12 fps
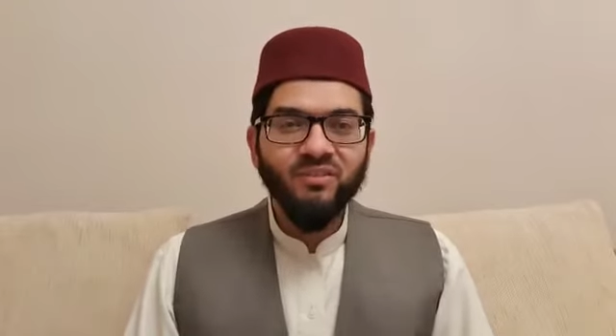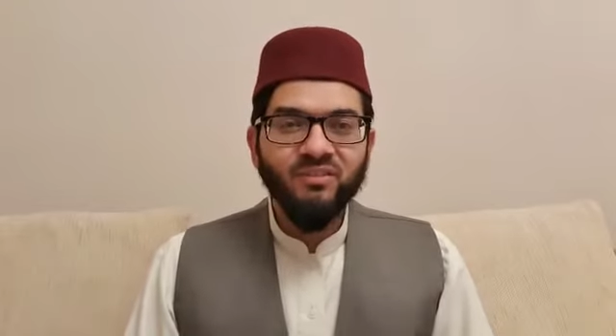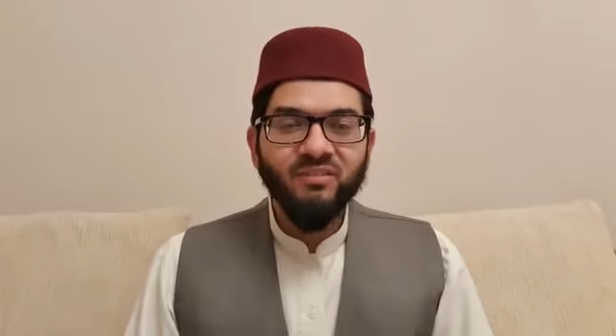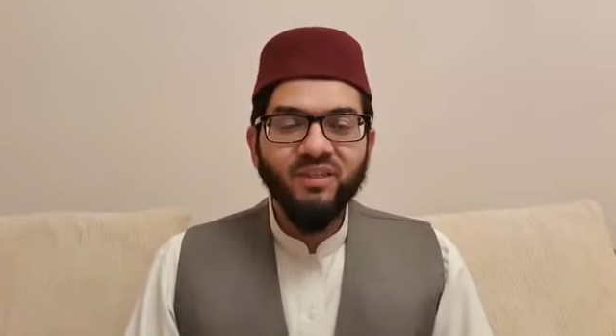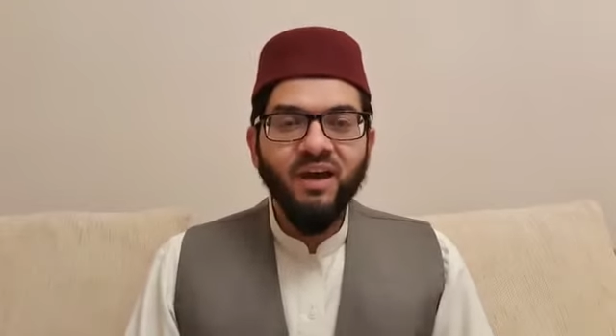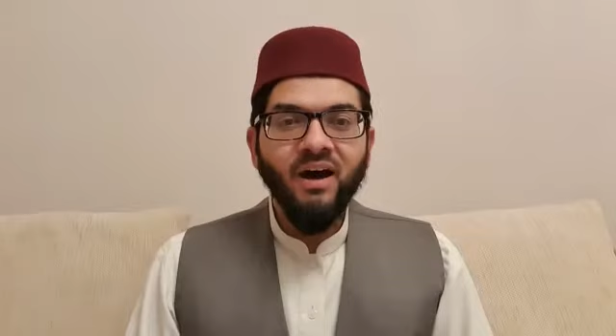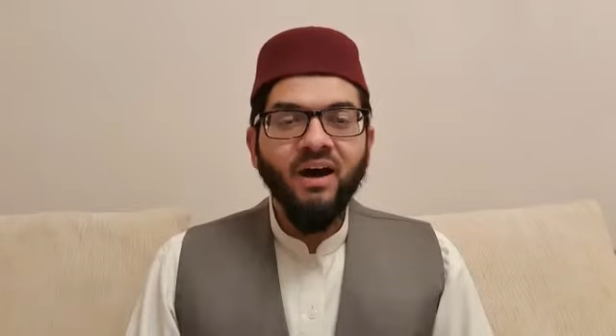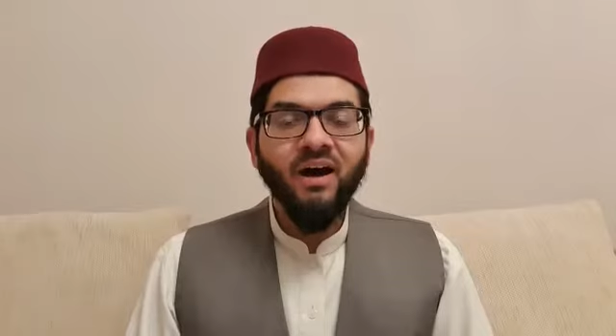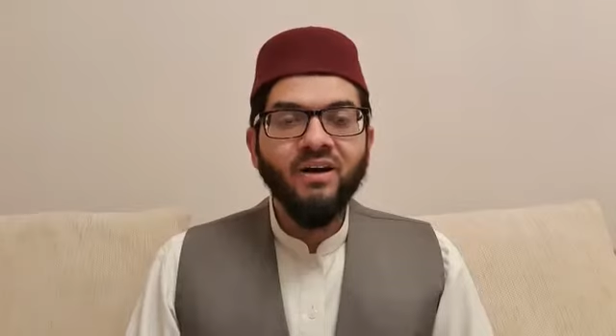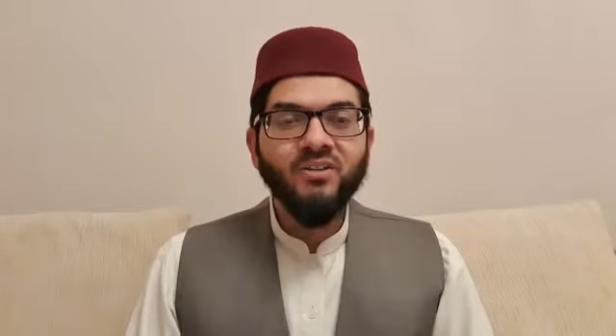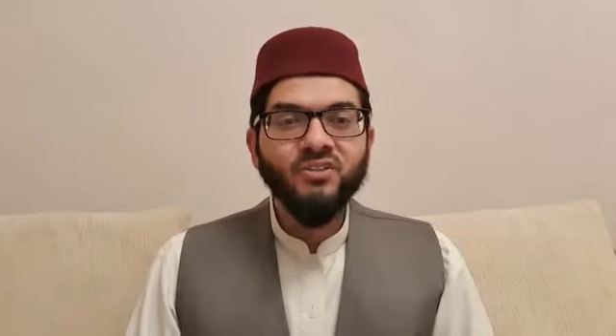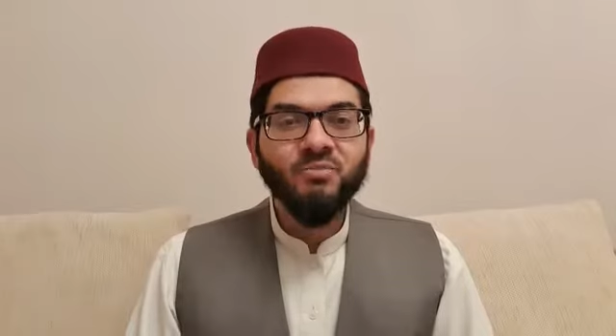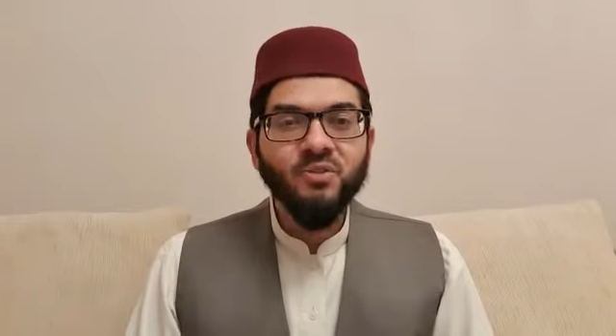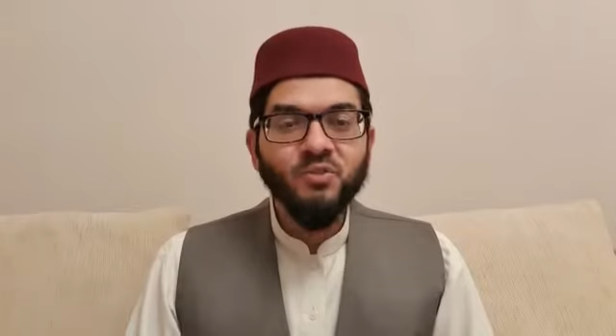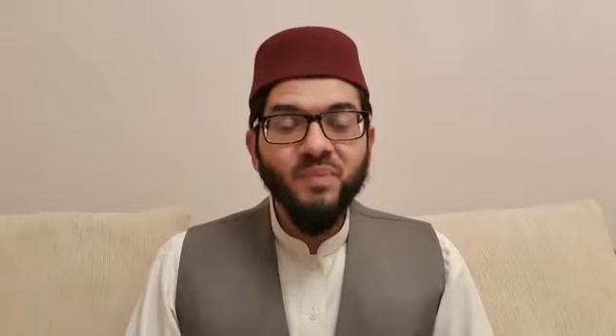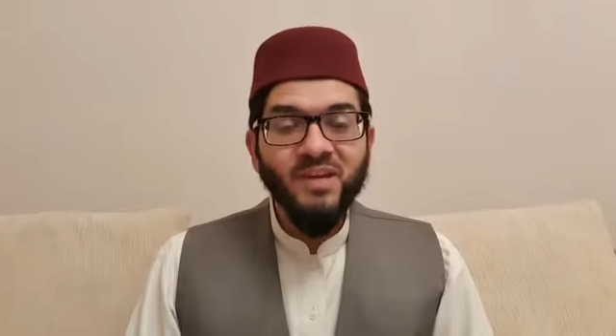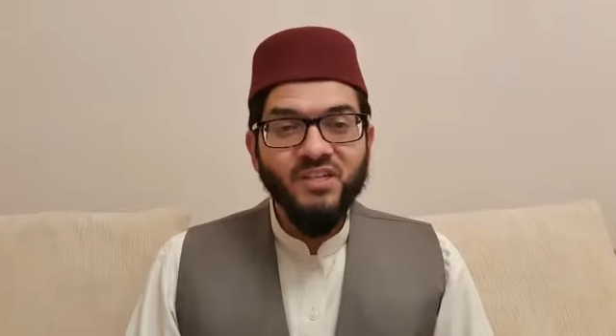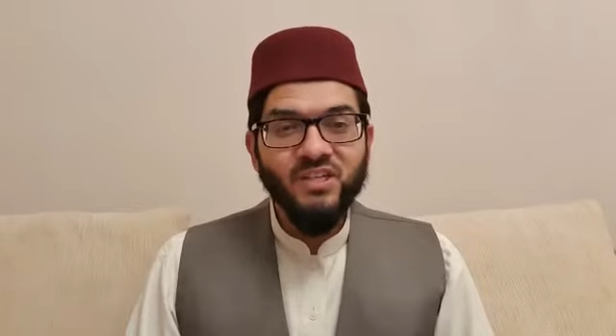there are some
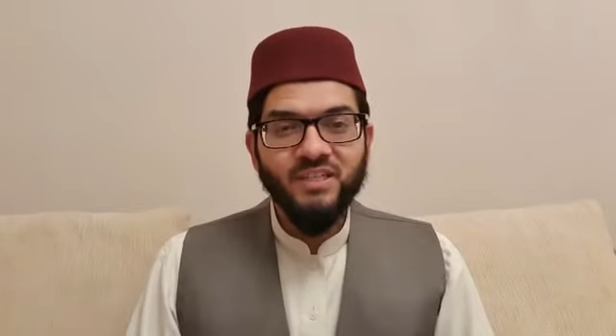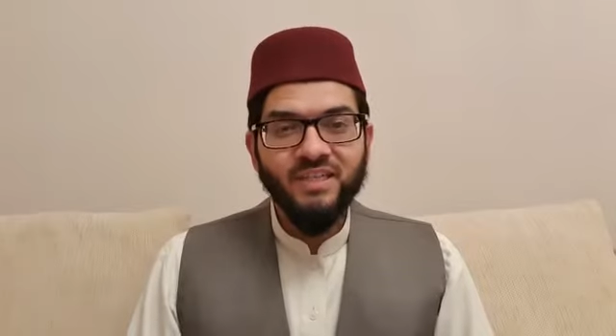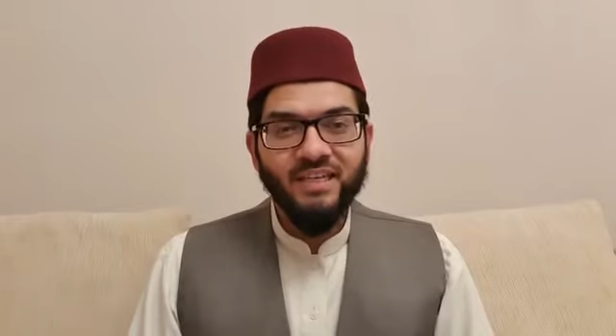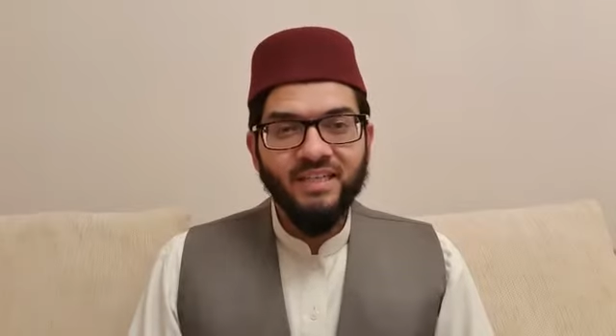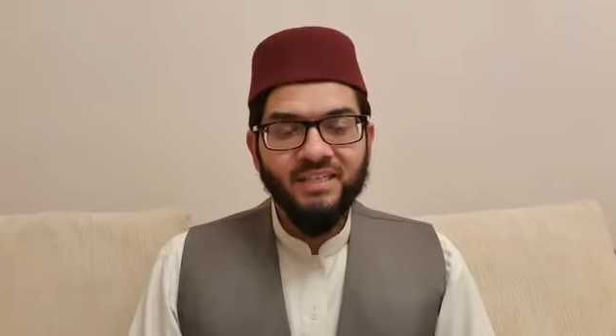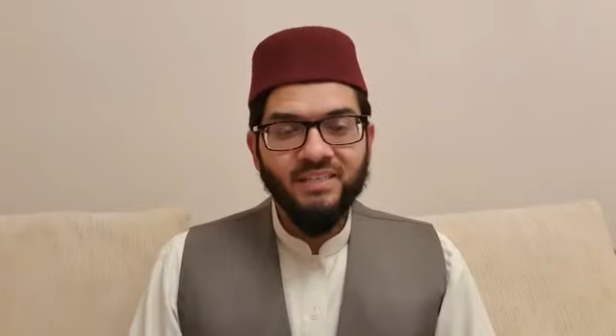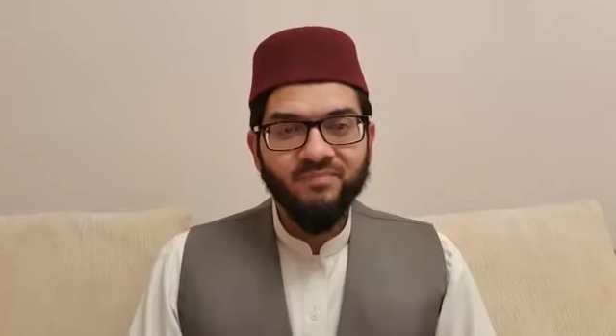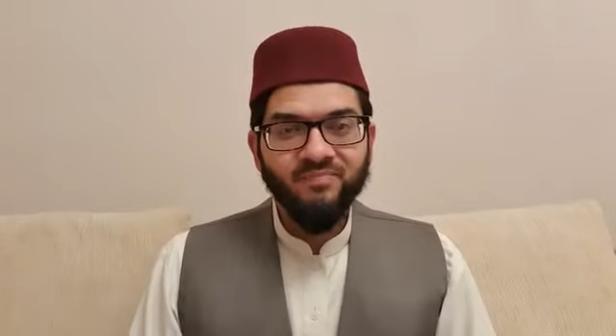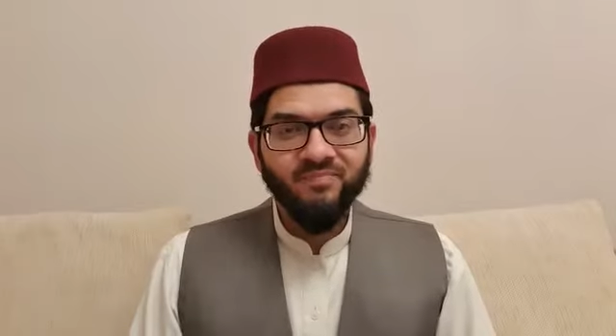special days.